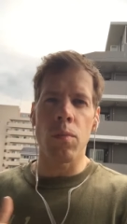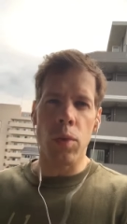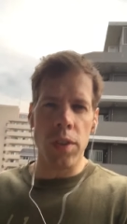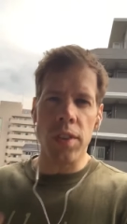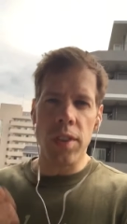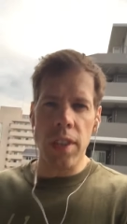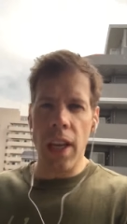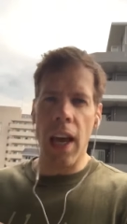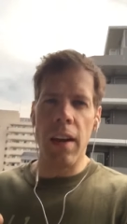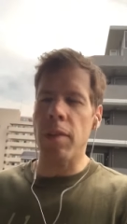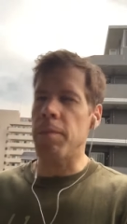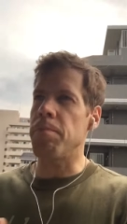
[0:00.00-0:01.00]
was
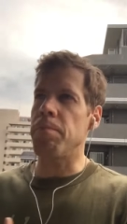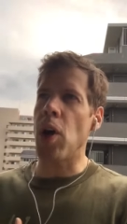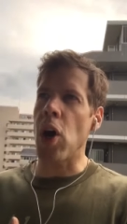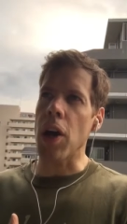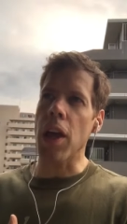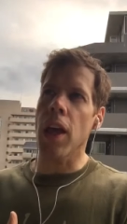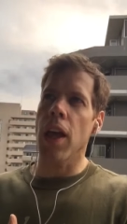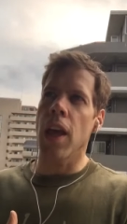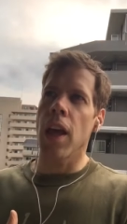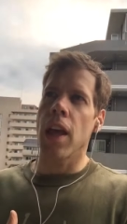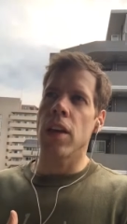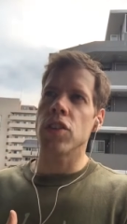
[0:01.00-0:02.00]
kind of a punk,
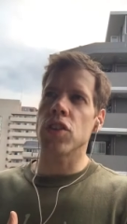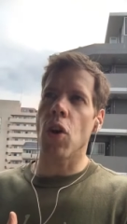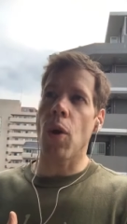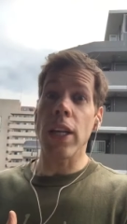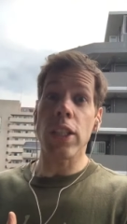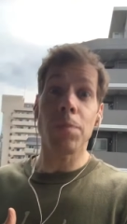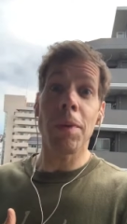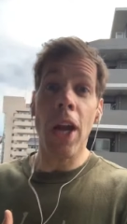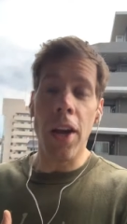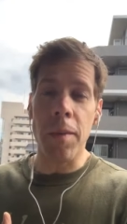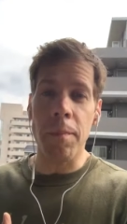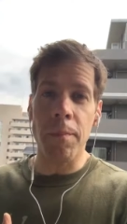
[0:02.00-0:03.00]
so I spit
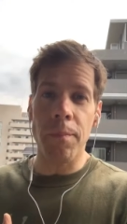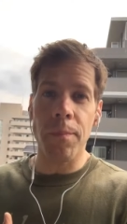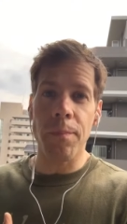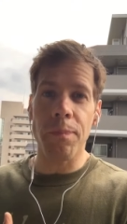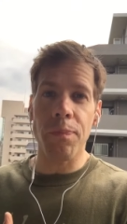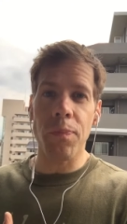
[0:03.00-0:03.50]
on him.